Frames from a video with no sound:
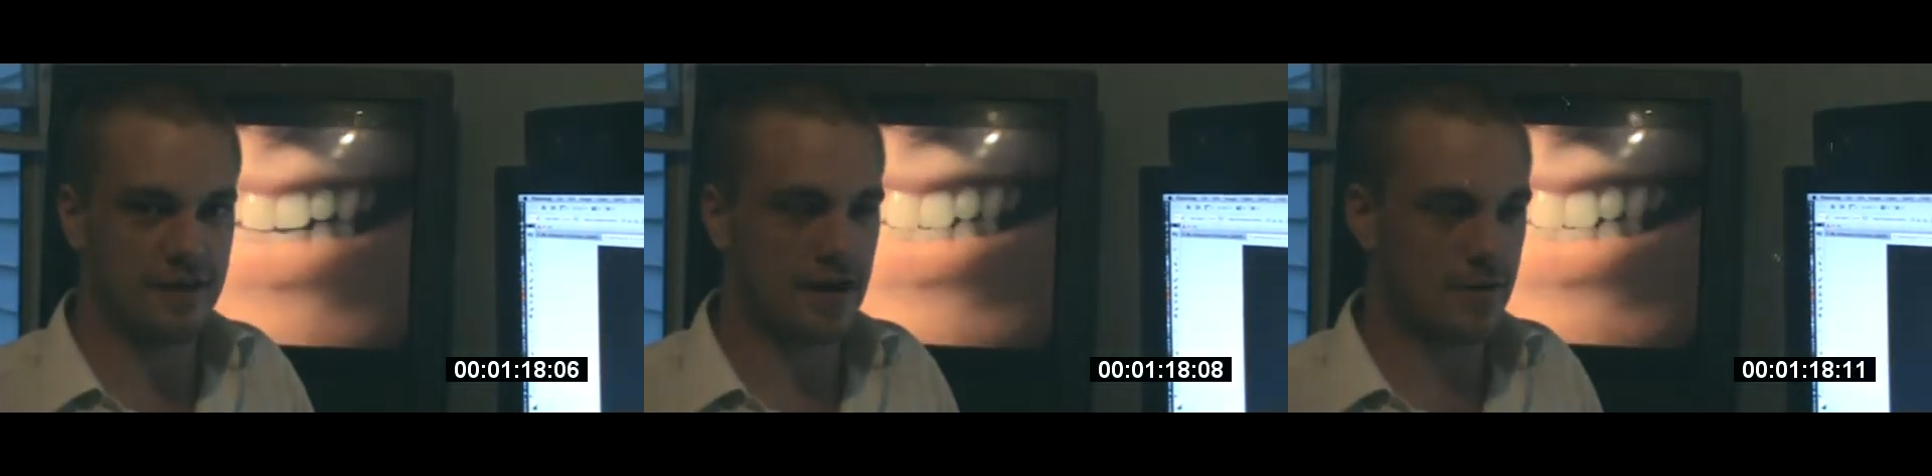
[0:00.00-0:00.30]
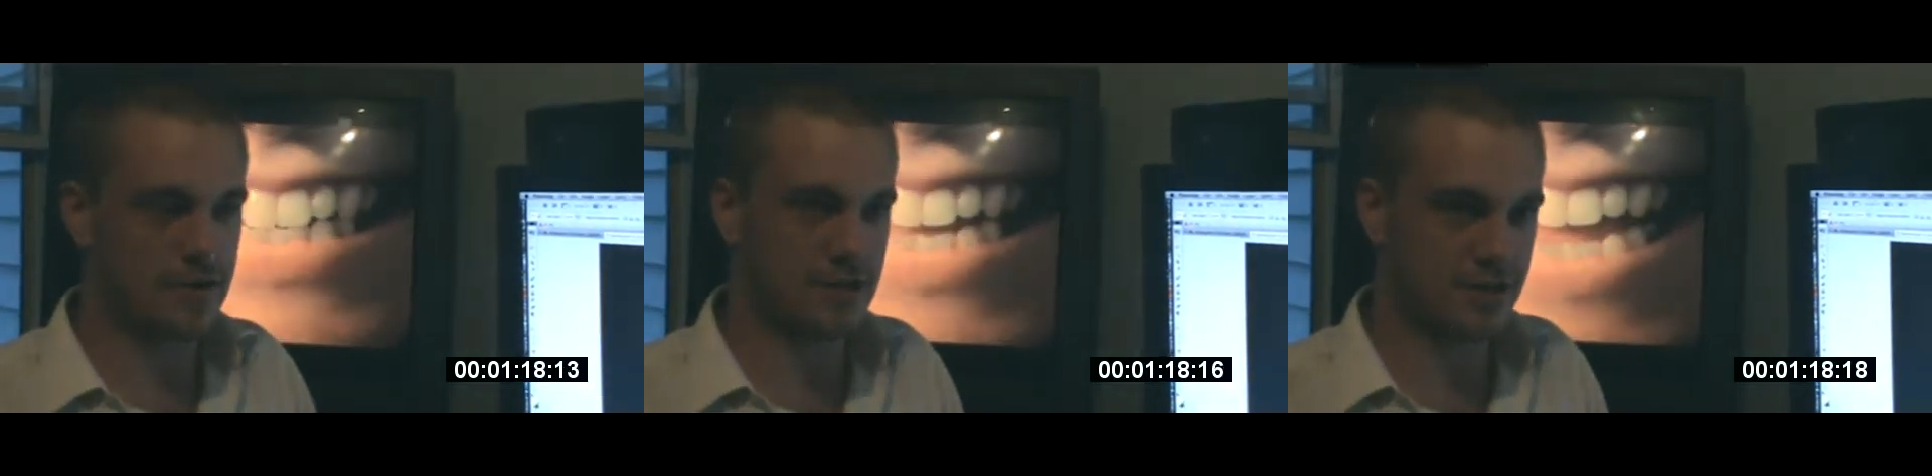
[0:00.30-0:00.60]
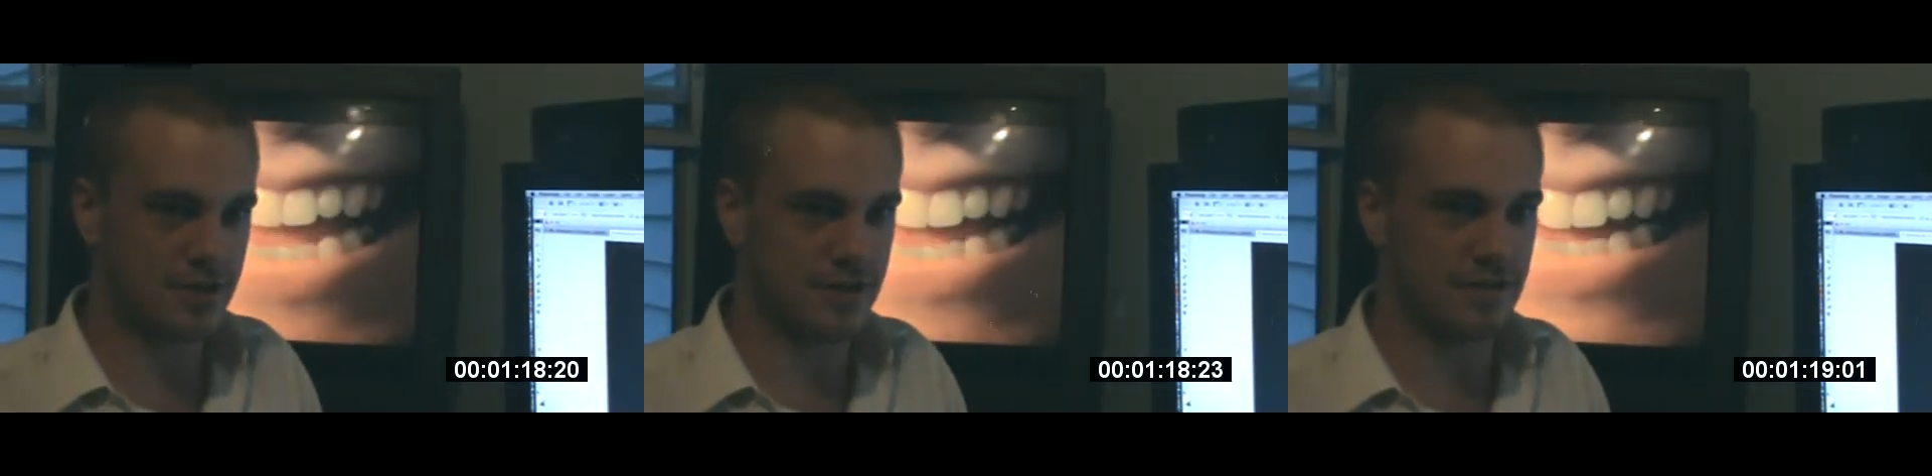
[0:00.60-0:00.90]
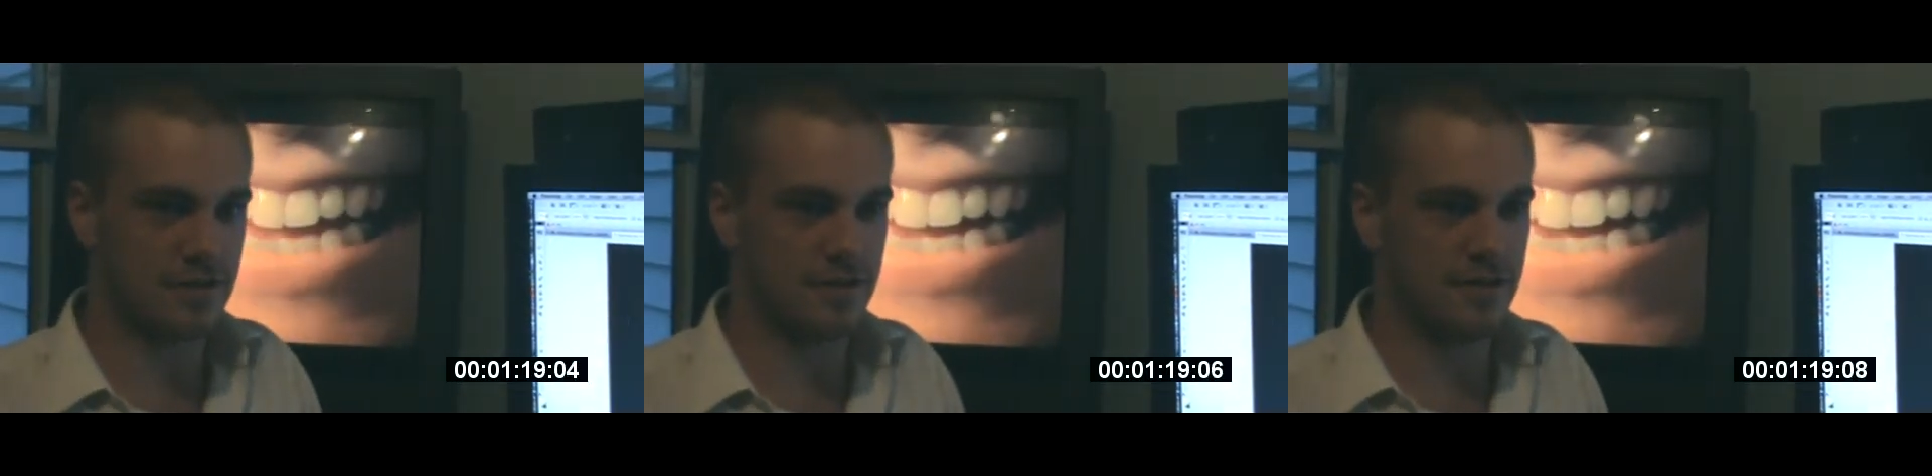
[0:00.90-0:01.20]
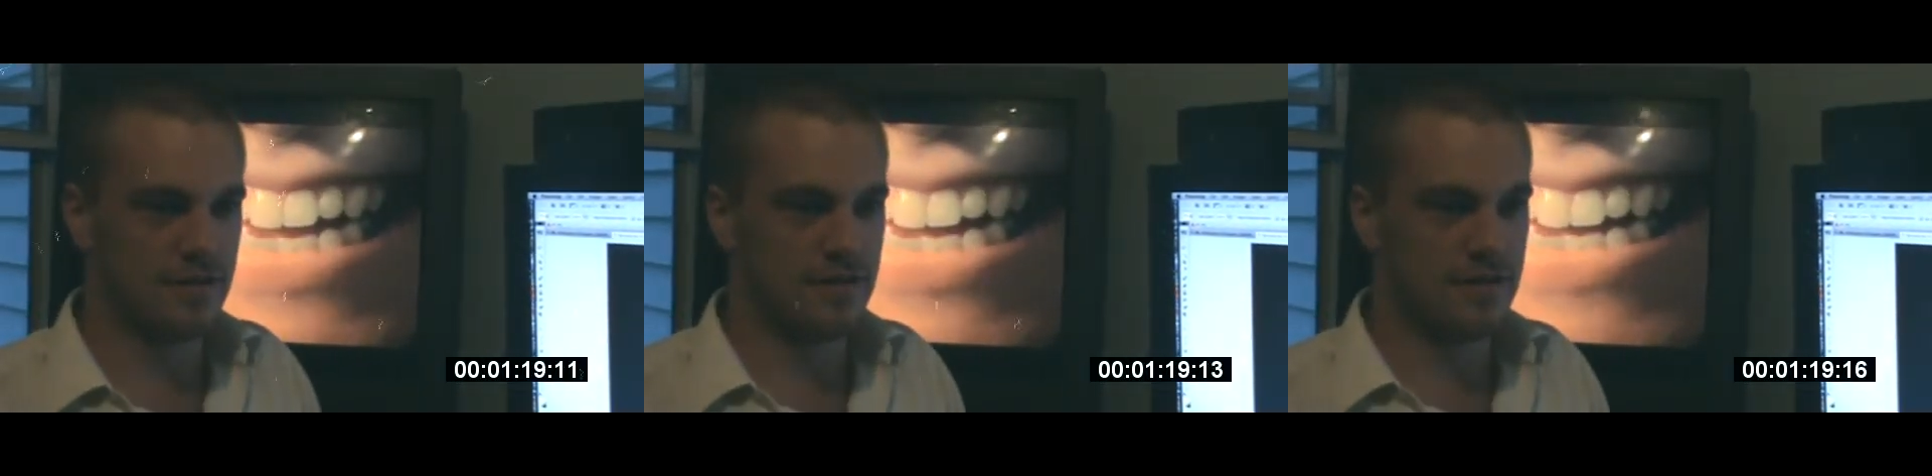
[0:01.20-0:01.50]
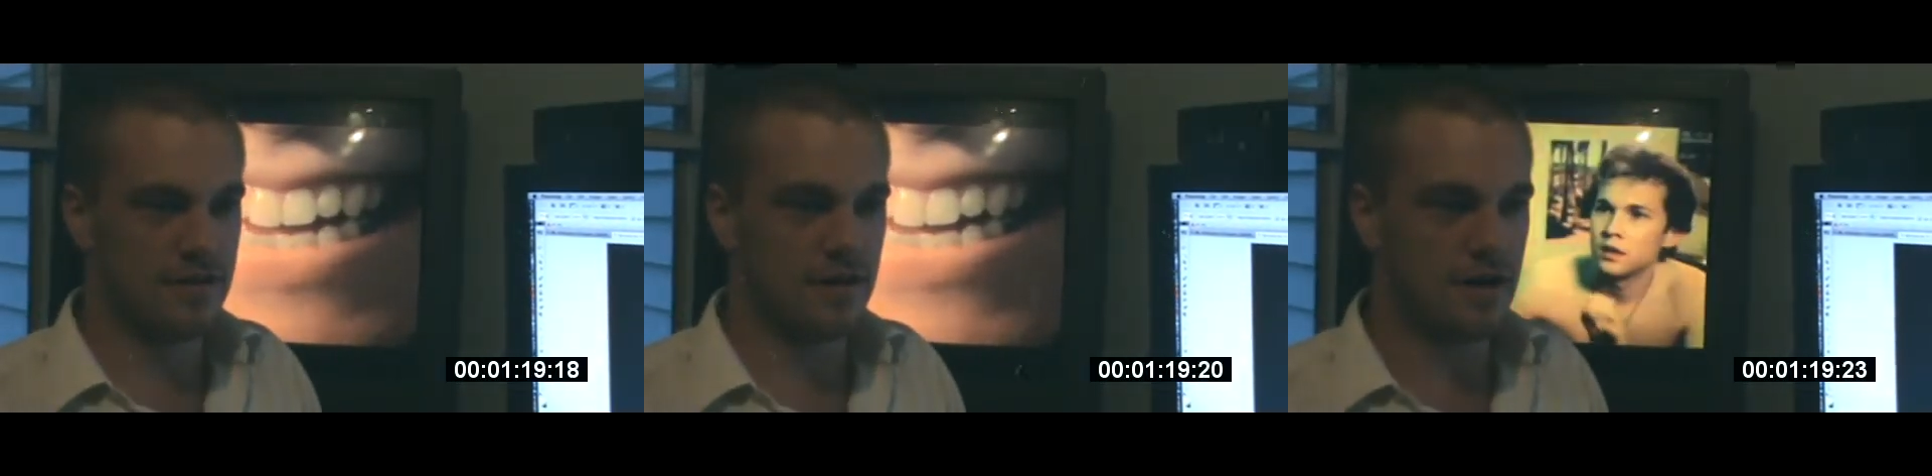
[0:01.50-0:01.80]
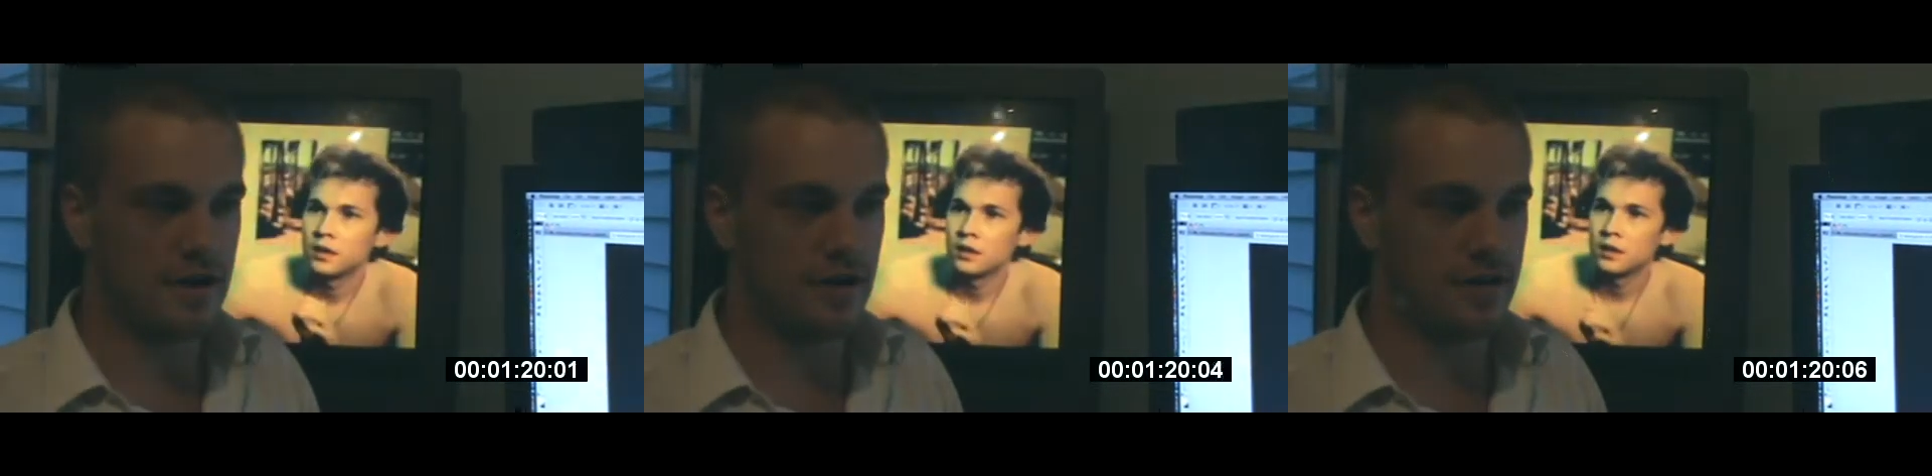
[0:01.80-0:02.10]
composition,
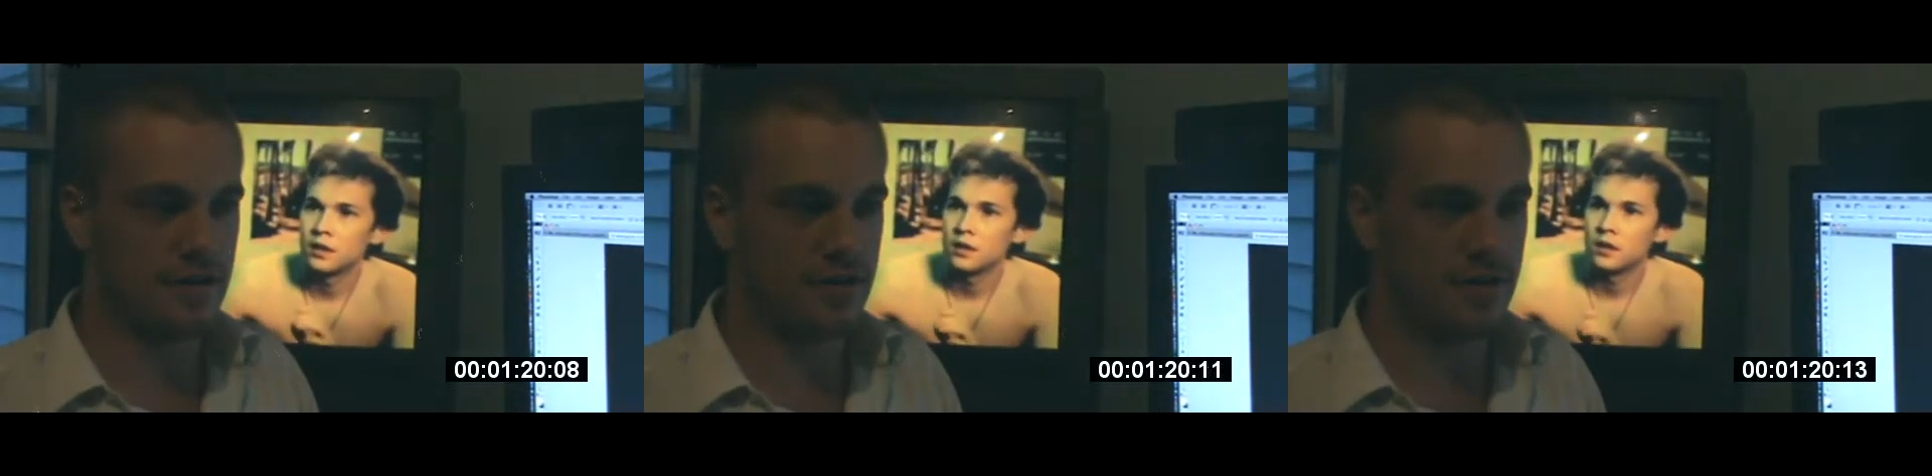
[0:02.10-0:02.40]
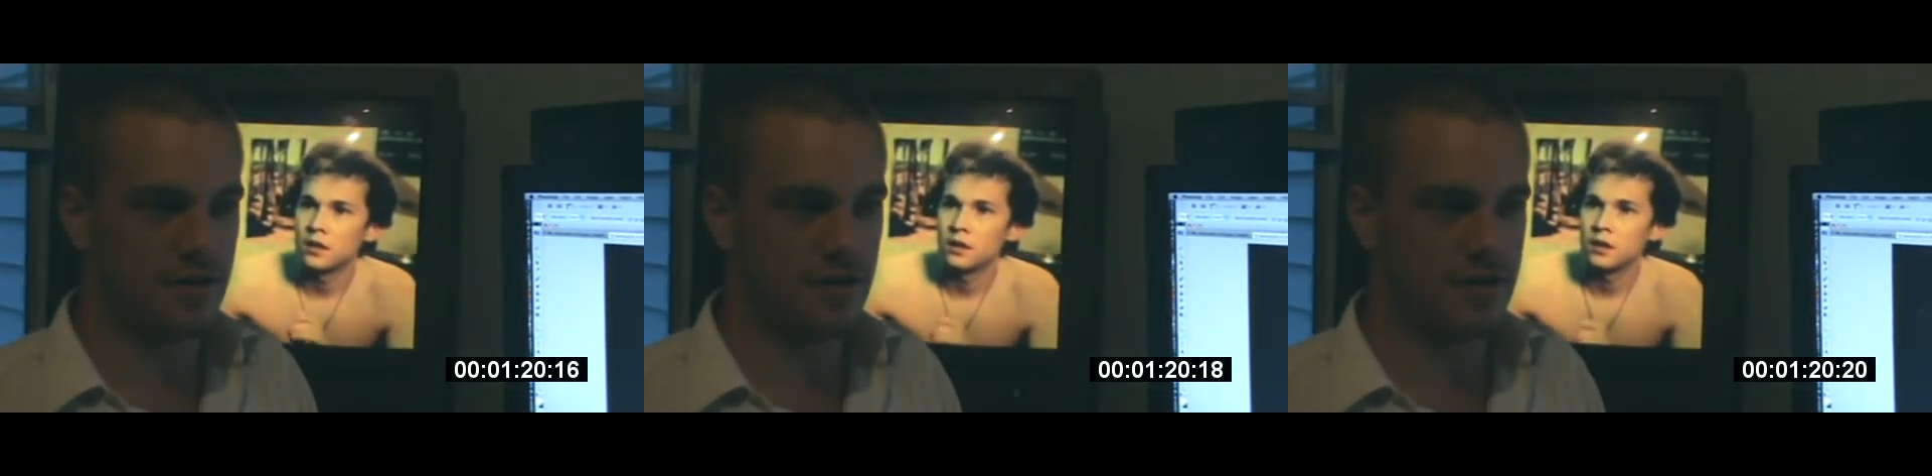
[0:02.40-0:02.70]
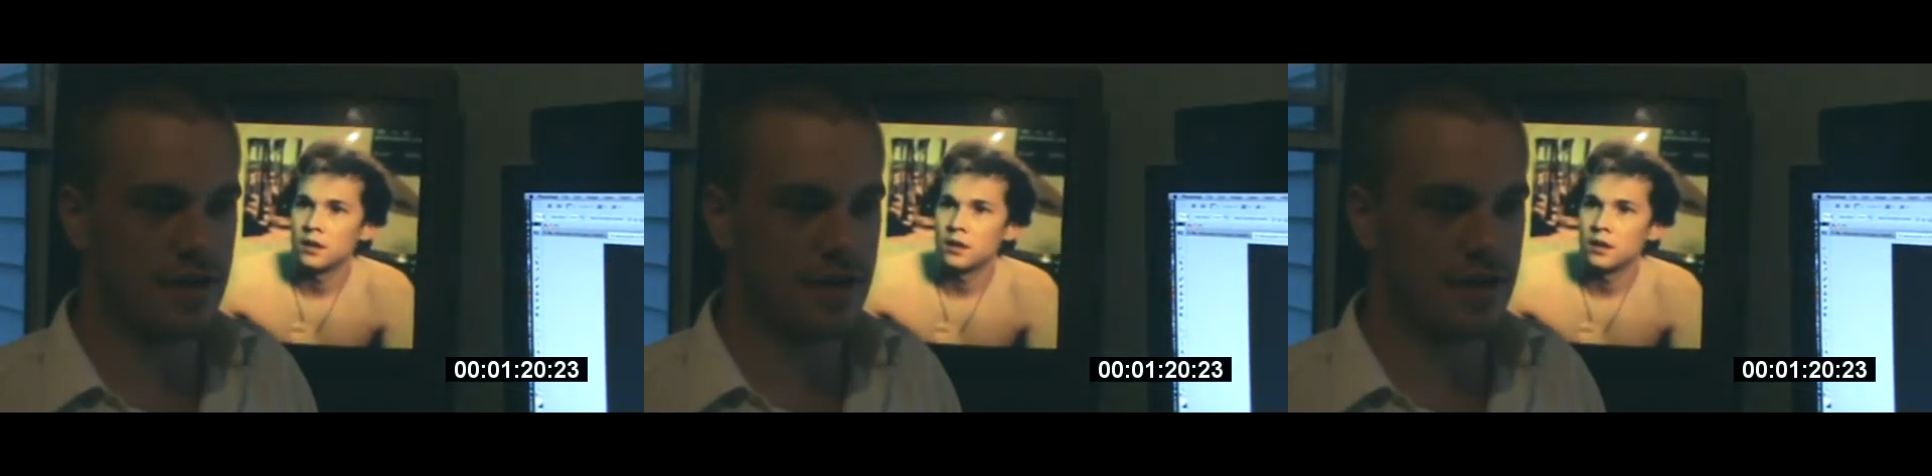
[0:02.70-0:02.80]
you know, to